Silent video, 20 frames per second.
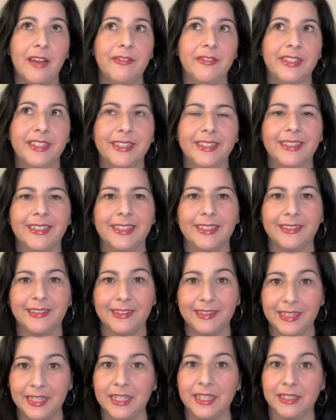a
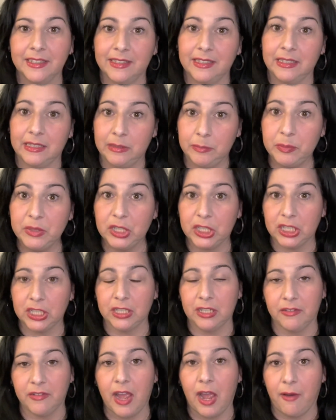sneaking
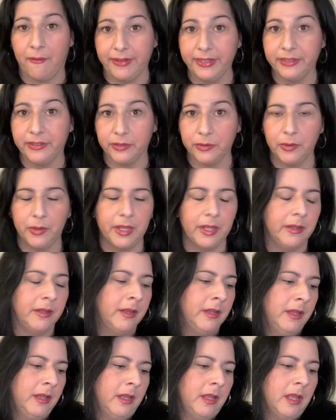suspicion of how I do it.
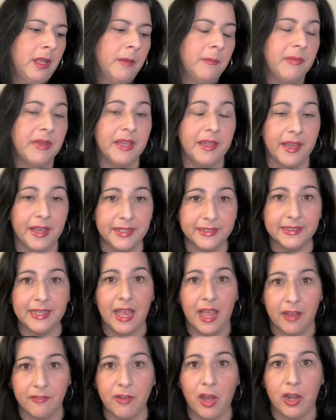Because I
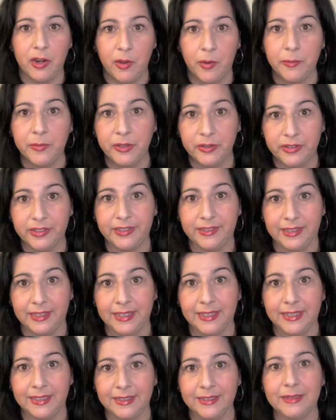have autoimmune
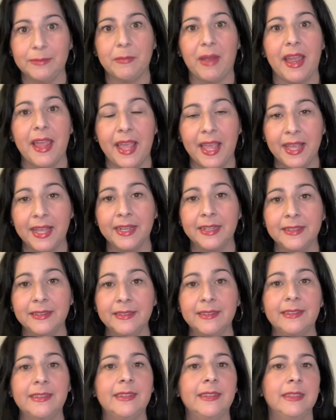disease, my
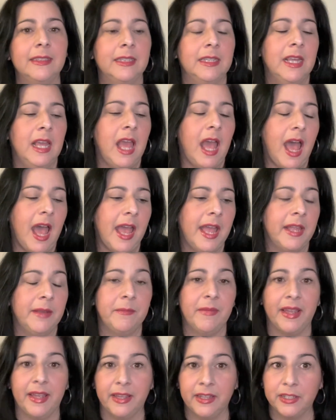hands
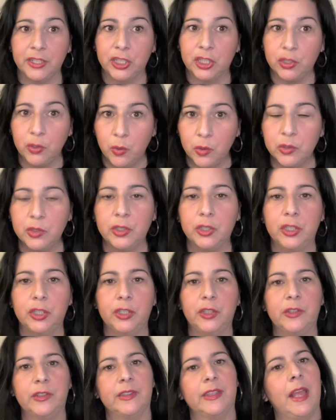and my
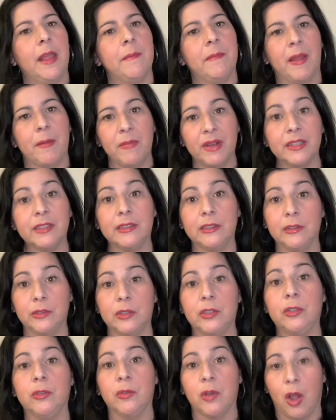shoulders and my
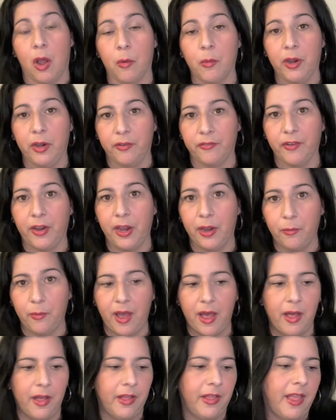muscles do not work very
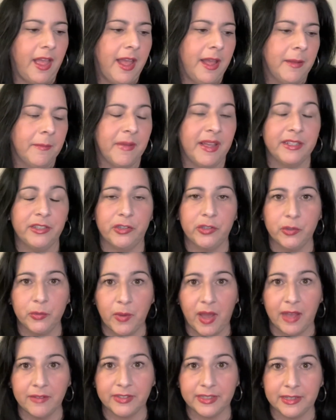well. I do
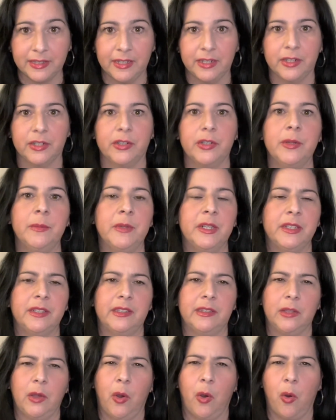have scleroderma,
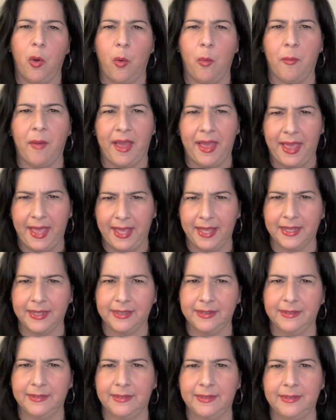so my
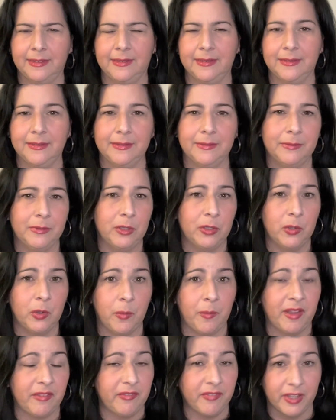hands,
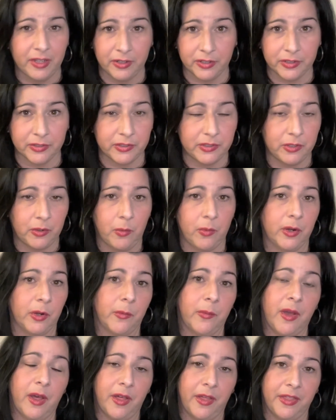my fingers don't
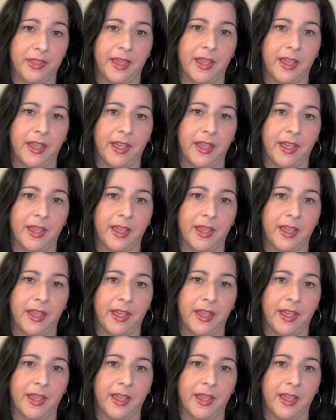work well.